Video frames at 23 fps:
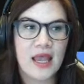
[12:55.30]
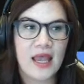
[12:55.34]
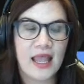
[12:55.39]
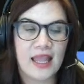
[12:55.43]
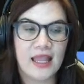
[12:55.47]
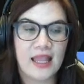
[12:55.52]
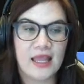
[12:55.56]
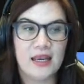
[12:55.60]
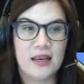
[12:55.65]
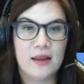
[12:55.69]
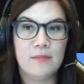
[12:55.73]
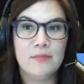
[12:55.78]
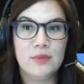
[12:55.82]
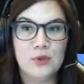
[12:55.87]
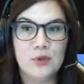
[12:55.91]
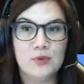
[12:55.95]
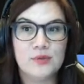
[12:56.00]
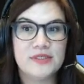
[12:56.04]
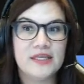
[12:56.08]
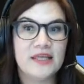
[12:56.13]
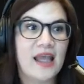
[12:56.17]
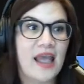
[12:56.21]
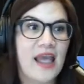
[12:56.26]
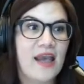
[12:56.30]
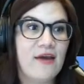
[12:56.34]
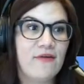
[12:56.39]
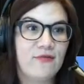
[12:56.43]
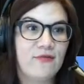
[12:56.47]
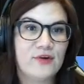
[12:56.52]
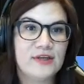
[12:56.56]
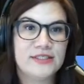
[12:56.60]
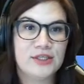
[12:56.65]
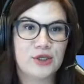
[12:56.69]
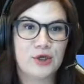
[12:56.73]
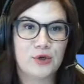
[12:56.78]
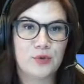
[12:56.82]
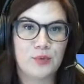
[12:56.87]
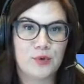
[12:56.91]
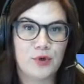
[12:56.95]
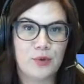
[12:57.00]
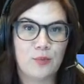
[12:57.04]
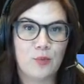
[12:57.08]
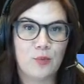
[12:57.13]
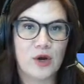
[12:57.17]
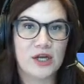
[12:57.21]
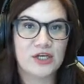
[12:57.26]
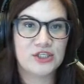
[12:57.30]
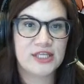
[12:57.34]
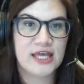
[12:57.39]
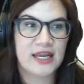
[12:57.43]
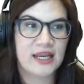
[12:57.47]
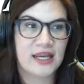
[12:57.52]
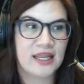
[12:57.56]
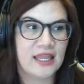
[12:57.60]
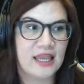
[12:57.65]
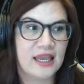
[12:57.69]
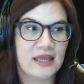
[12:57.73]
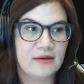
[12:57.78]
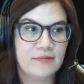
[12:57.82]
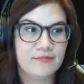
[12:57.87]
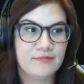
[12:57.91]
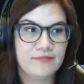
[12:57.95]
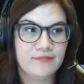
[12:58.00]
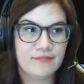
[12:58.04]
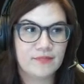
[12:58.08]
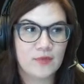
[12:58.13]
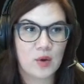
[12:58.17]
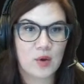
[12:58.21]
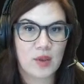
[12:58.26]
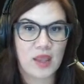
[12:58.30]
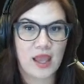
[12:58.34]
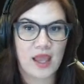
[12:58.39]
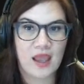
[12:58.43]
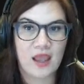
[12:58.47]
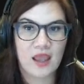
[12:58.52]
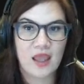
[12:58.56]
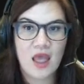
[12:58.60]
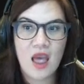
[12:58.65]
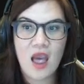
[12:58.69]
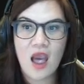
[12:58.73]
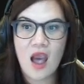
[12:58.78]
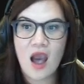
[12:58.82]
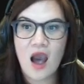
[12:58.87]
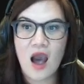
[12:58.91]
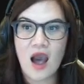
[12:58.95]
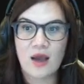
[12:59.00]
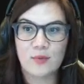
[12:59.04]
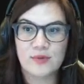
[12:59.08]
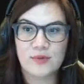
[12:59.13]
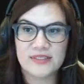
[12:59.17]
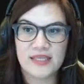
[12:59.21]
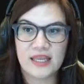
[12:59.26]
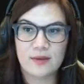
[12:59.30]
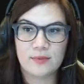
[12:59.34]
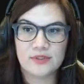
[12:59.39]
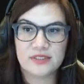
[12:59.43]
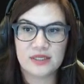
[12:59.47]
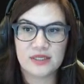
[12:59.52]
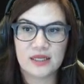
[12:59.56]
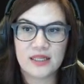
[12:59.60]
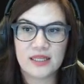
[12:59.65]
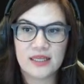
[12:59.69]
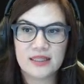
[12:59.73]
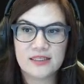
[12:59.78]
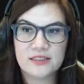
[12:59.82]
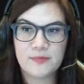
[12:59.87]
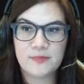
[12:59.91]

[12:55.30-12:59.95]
and mute every single room. Watch again. Okay, I was able to click this